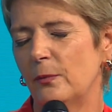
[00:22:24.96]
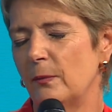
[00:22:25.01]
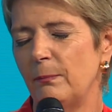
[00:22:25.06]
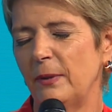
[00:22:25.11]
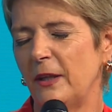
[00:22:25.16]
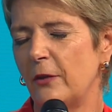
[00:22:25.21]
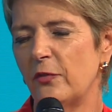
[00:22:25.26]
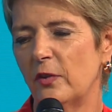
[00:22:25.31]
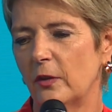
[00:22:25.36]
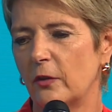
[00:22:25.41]

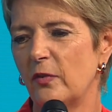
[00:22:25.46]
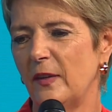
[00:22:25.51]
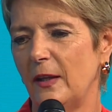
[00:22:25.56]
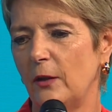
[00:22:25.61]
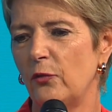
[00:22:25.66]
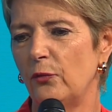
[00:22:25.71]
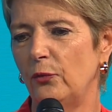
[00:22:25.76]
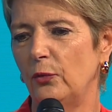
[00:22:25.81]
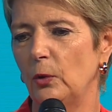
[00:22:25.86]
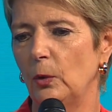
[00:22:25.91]
be
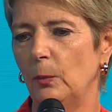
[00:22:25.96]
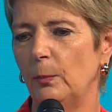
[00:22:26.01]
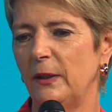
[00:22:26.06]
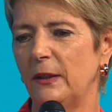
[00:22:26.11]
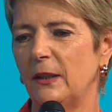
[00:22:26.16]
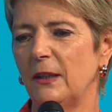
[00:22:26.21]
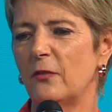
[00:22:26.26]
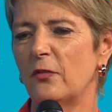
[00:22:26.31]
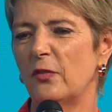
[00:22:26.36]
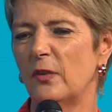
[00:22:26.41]
successful.
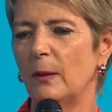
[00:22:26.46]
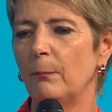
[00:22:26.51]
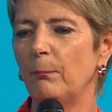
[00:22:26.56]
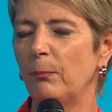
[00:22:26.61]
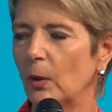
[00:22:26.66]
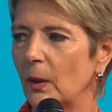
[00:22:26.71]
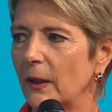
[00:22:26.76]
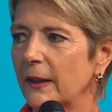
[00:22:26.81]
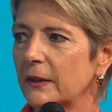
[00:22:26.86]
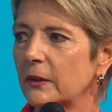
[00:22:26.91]
But it's a
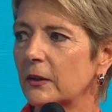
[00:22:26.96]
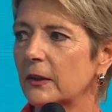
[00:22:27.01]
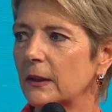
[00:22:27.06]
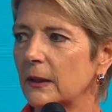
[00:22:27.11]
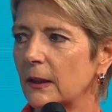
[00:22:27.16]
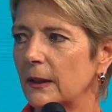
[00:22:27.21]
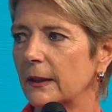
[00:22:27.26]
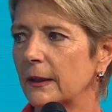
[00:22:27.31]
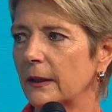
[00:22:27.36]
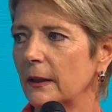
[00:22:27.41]

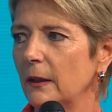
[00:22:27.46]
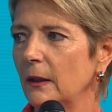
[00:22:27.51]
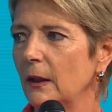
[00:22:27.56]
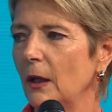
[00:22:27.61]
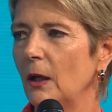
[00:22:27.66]
politically,